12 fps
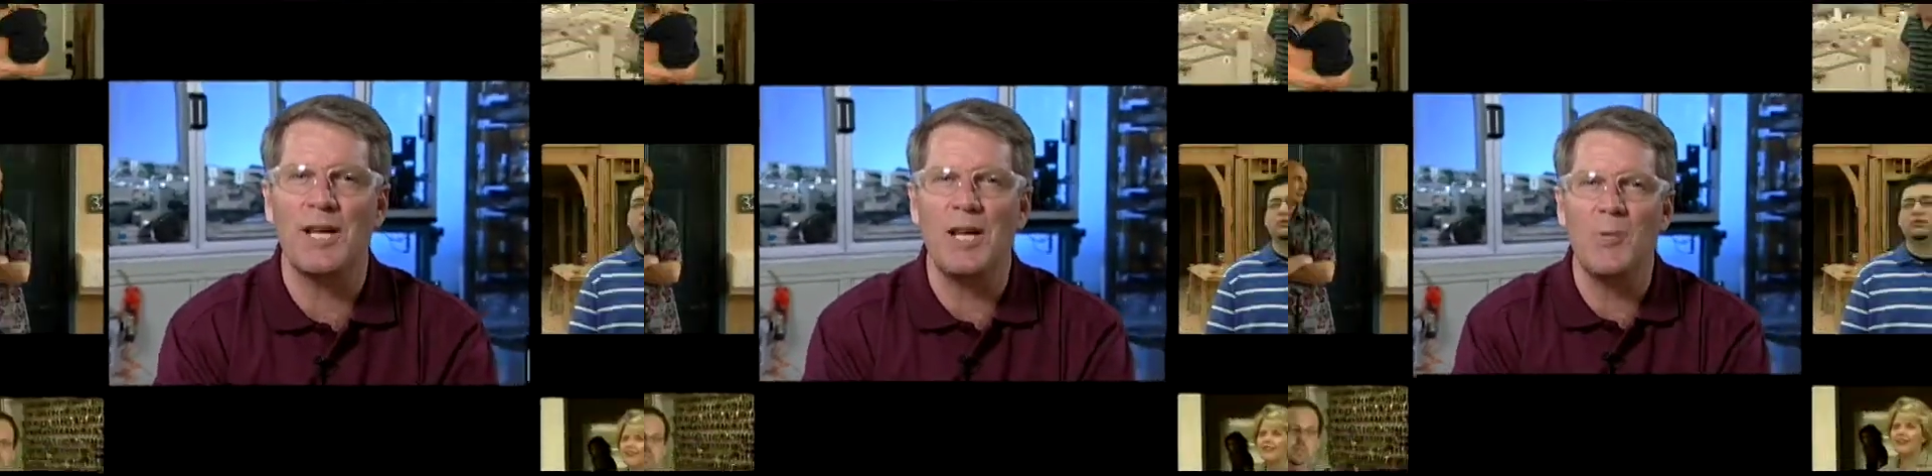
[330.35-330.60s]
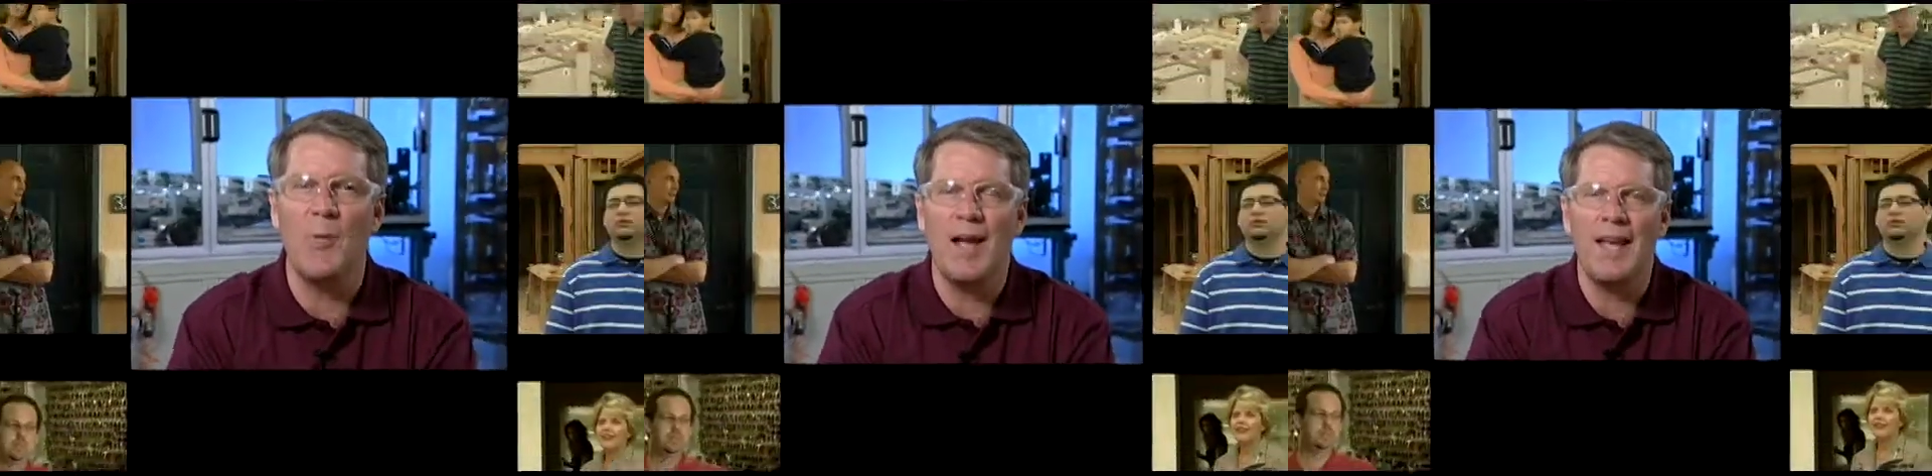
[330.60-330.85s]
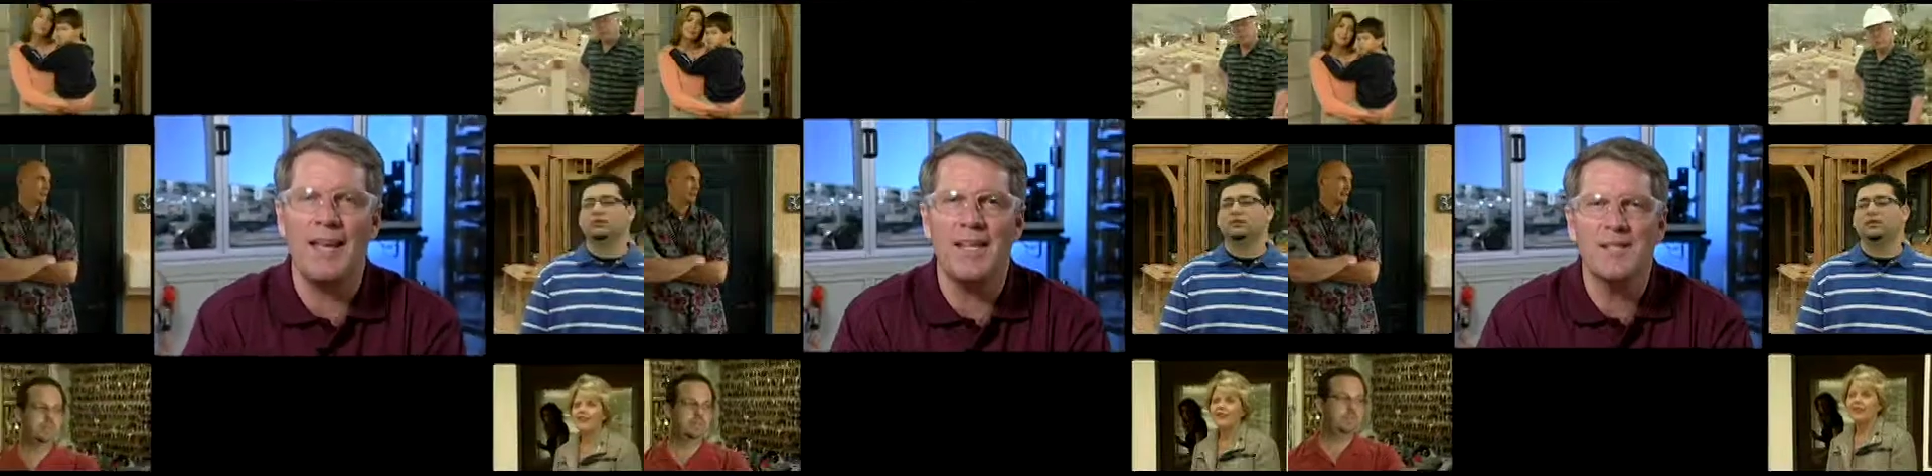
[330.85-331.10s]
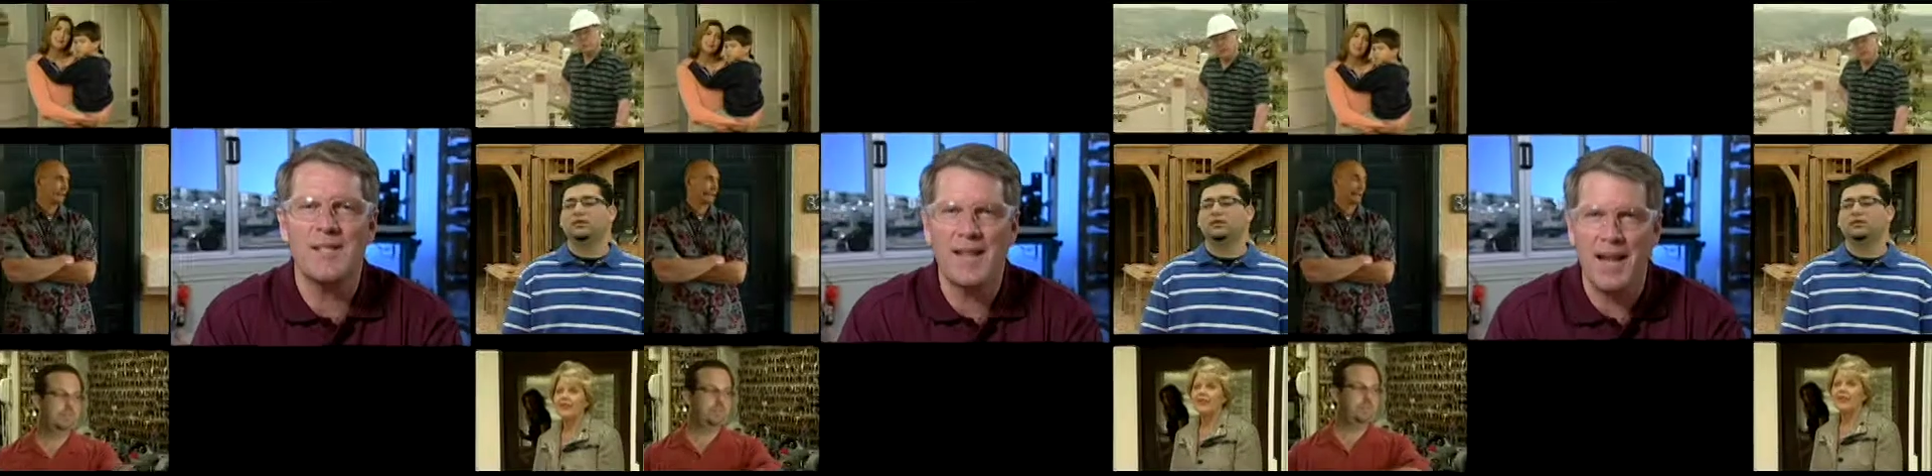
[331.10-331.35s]
Keyway
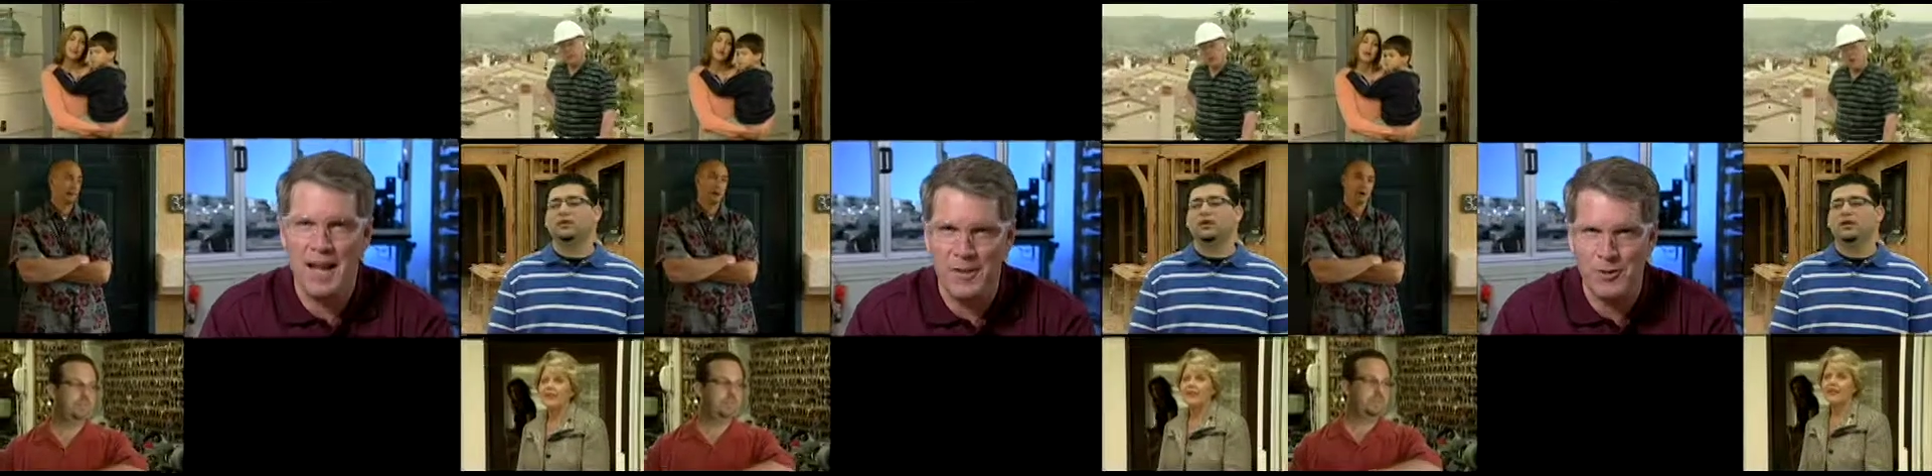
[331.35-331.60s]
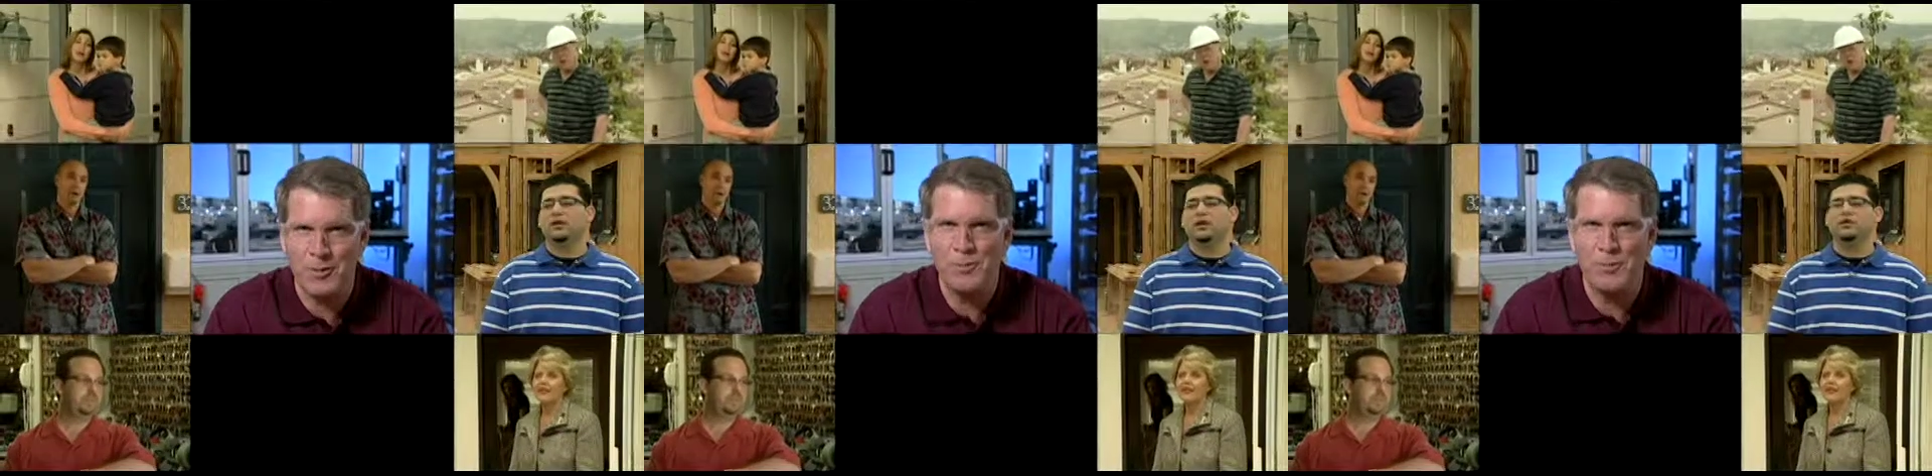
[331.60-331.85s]
is the answer